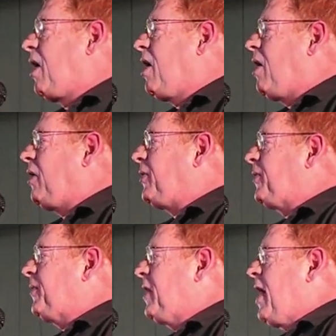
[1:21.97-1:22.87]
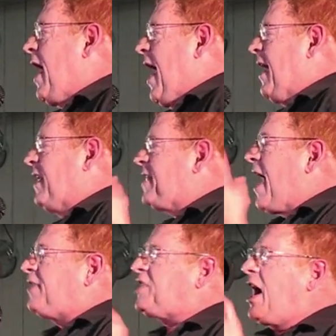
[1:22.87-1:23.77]
all. And in
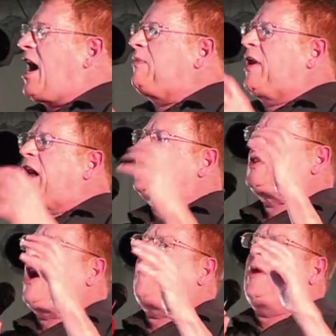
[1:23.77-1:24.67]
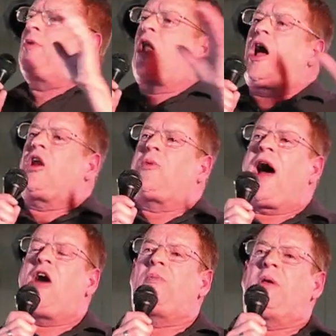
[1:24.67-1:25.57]
that time, when I saw people all
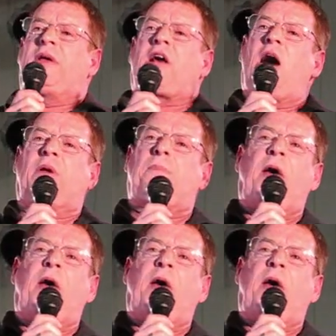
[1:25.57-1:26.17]
around me becoming